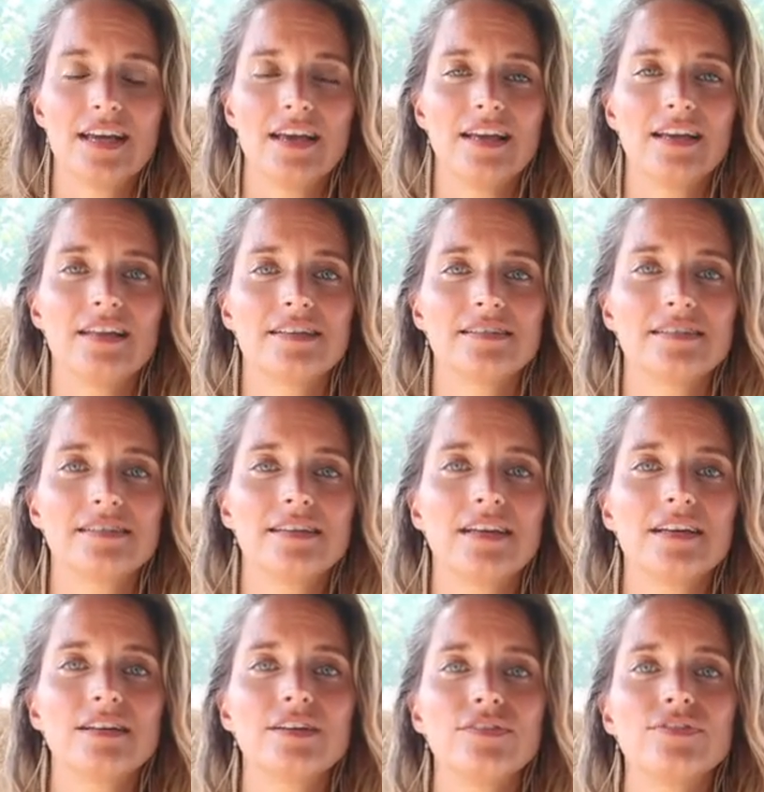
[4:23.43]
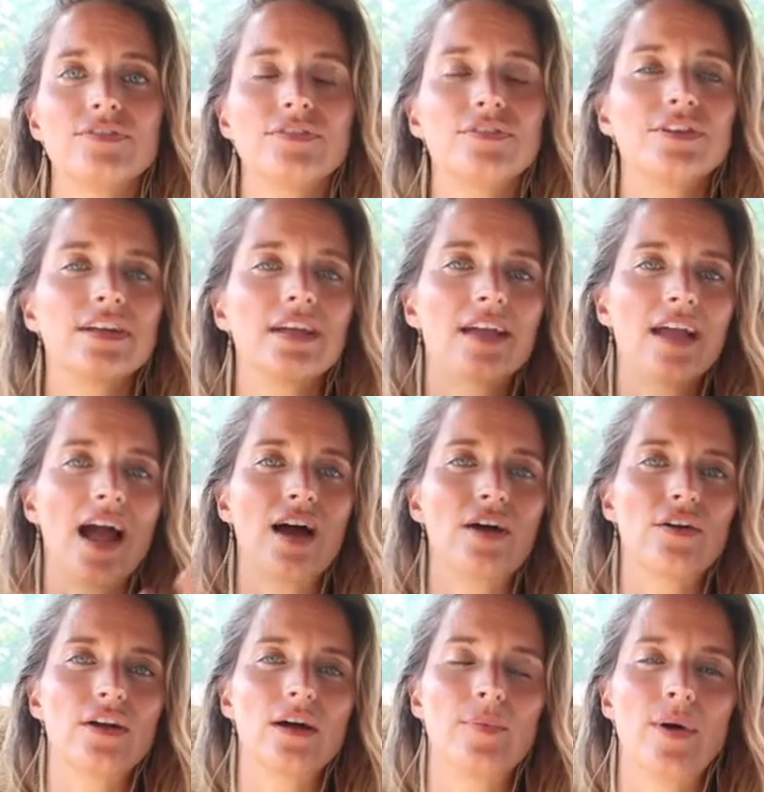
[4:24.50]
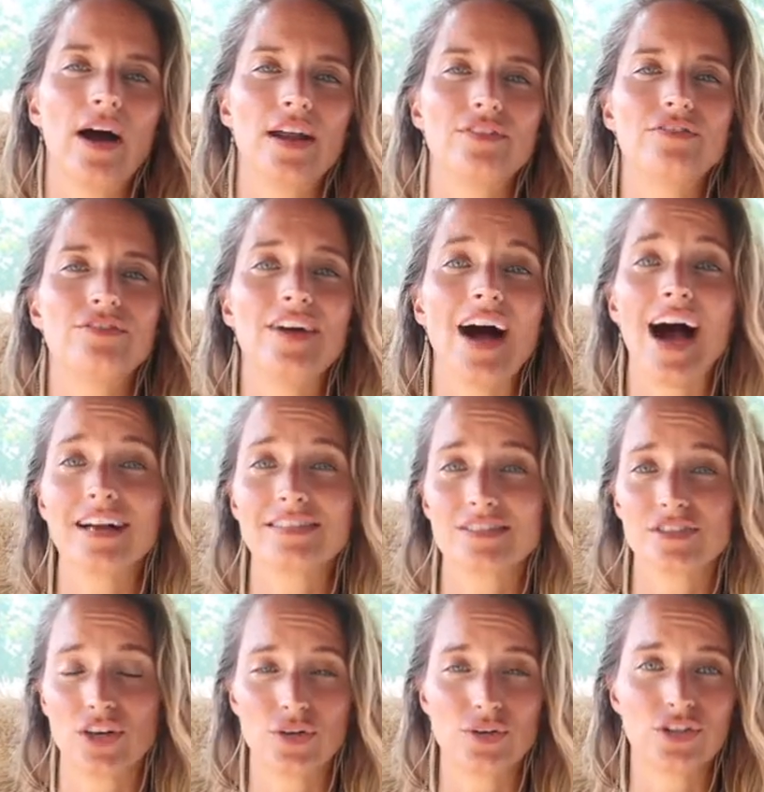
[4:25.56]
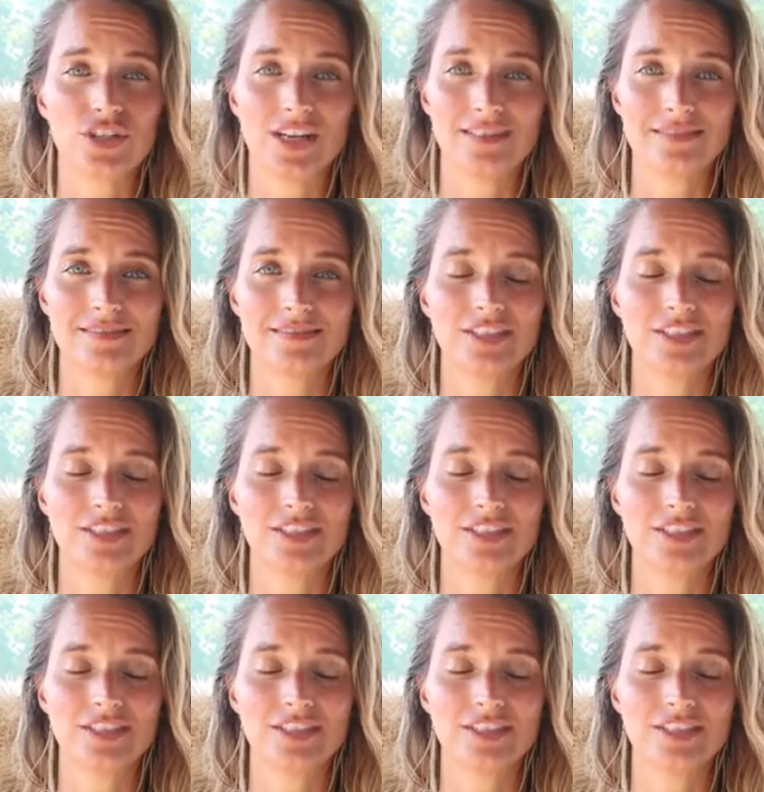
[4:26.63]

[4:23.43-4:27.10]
is, think of looking out upon a vast ocean.